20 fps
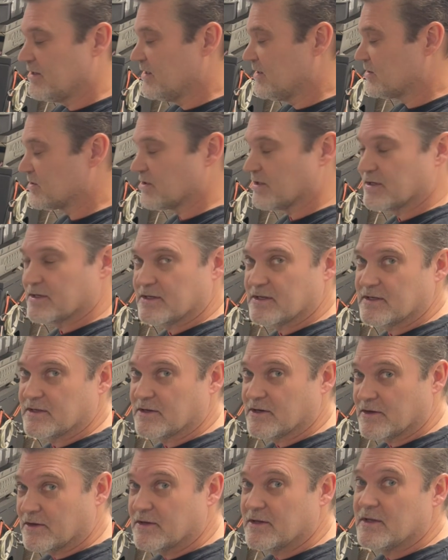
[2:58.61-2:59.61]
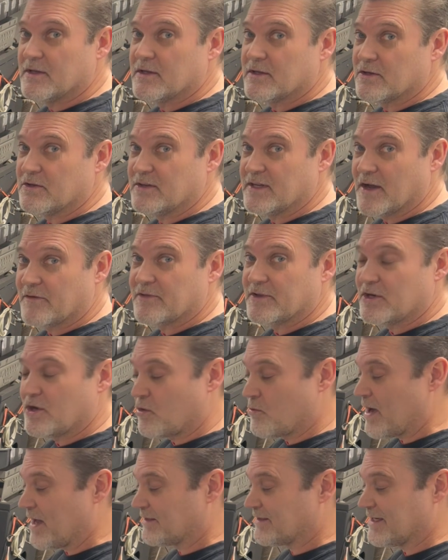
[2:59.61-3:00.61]
So you definitely don't
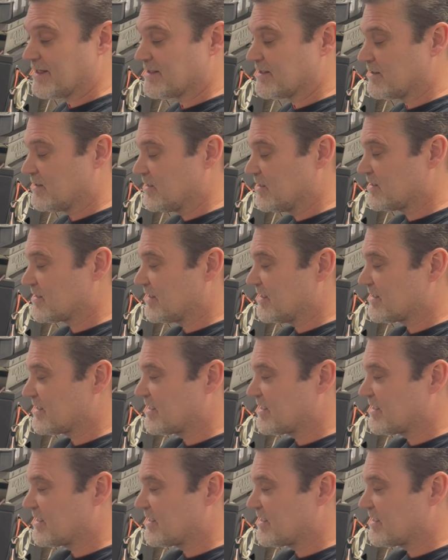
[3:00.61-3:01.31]
want that. Just this